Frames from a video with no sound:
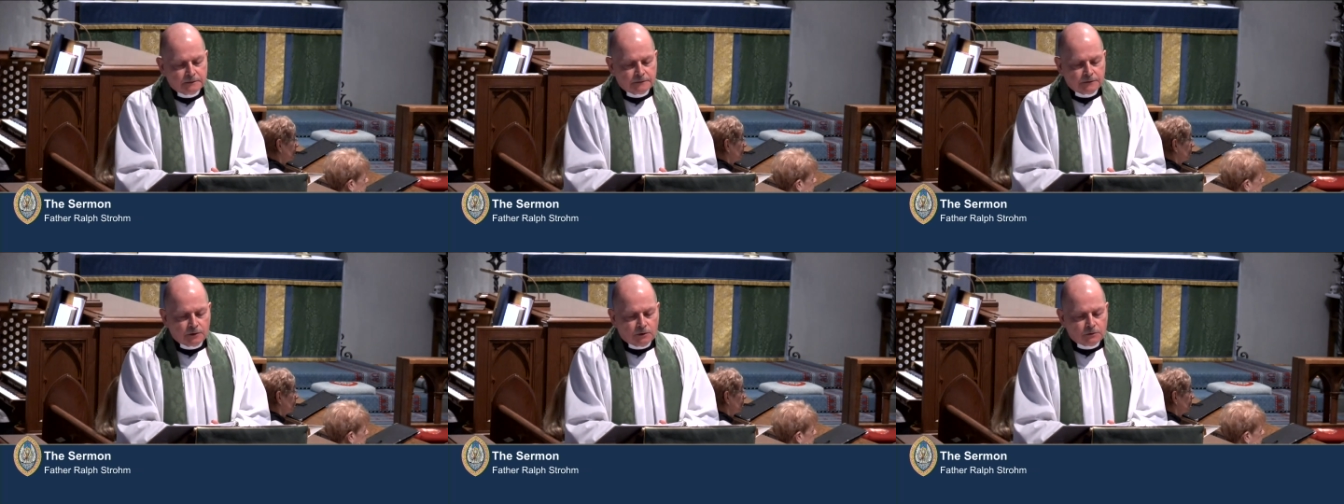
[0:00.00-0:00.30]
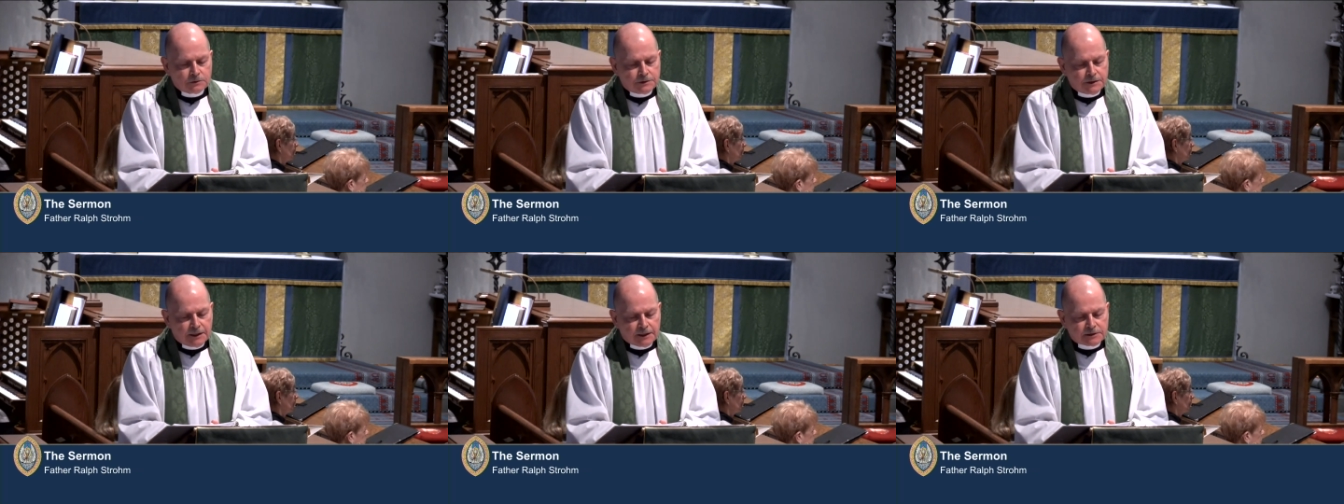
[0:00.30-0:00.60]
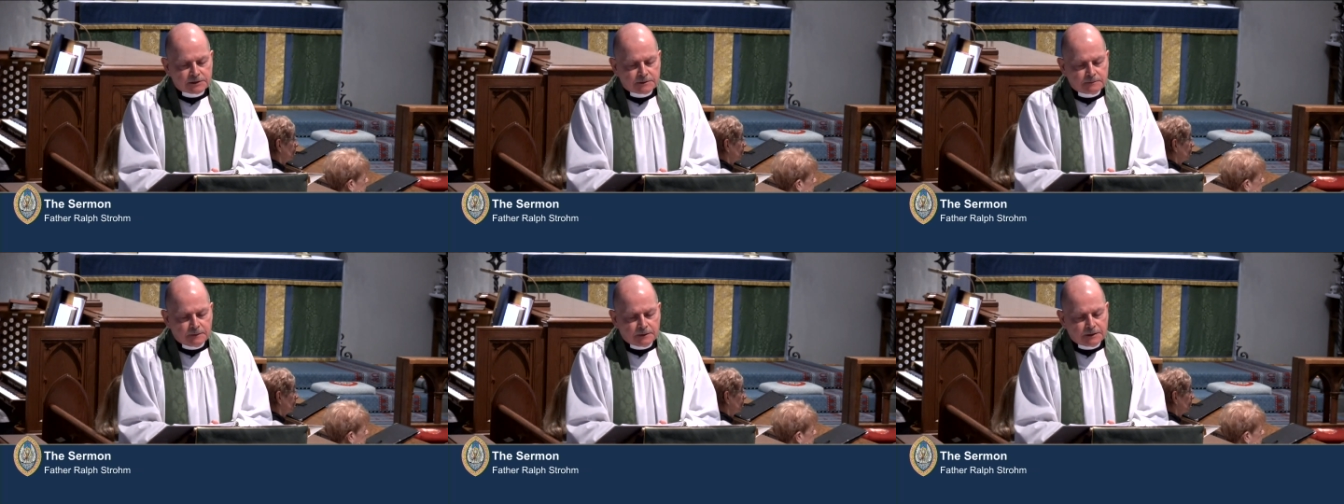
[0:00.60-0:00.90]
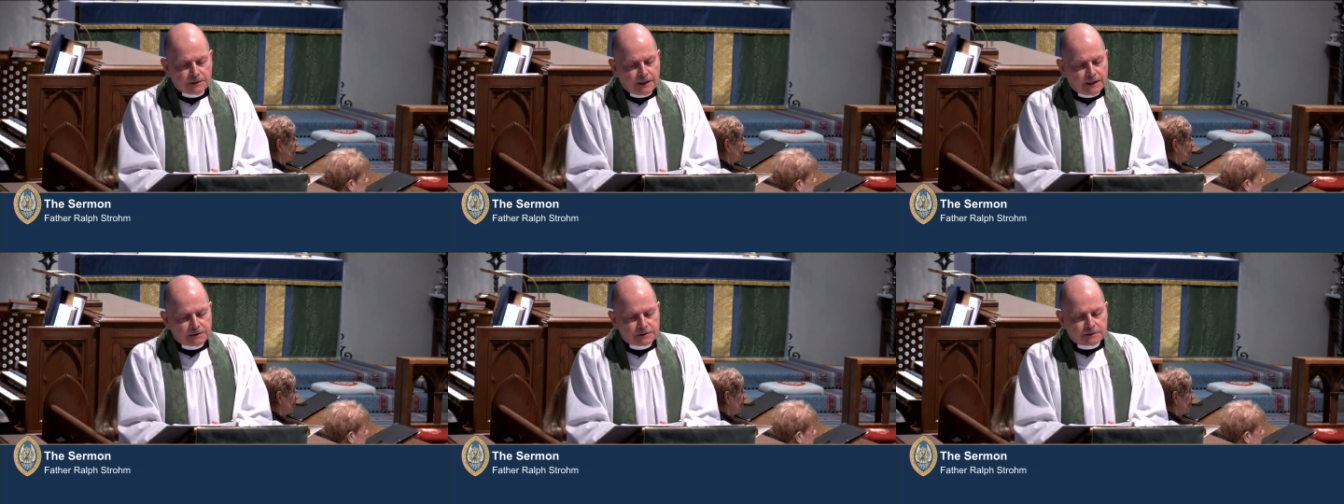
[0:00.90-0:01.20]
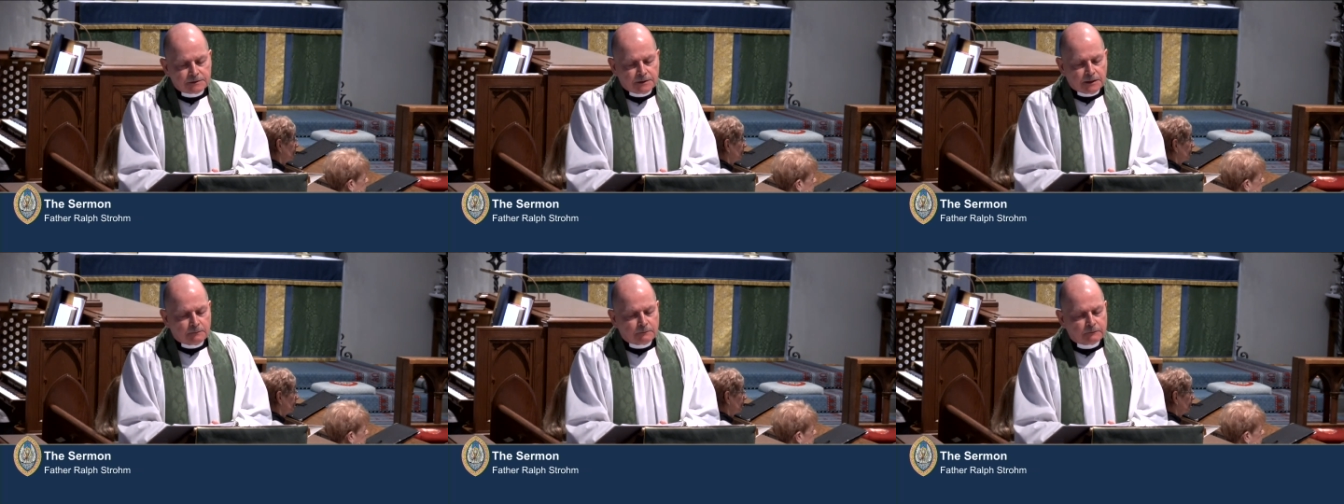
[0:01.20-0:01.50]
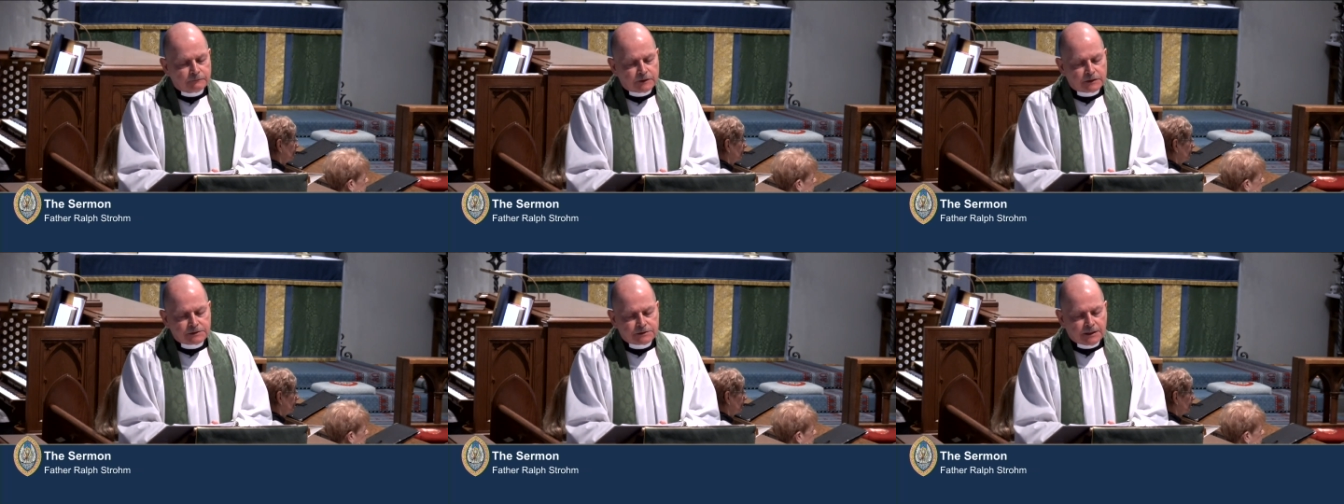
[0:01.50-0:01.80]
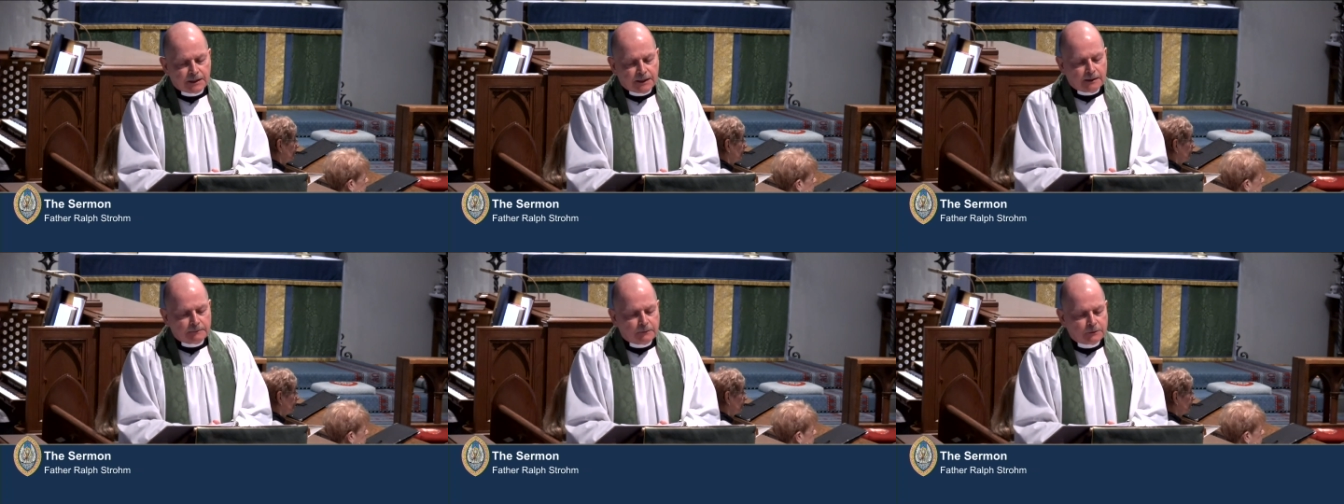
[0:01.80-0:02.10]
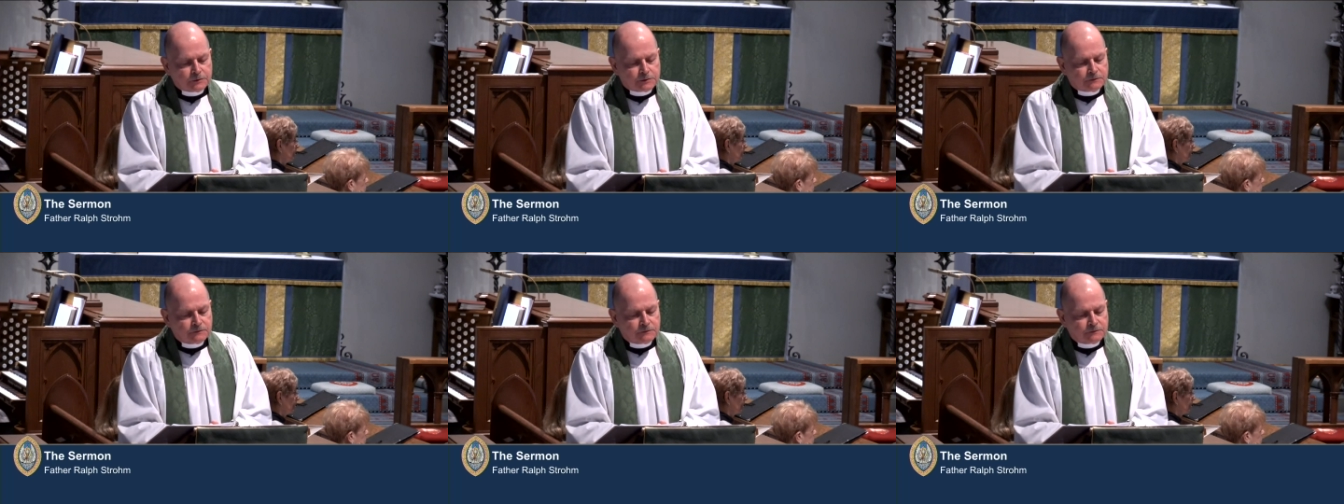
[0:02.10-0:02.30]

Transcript: The Old Testament has a number of examples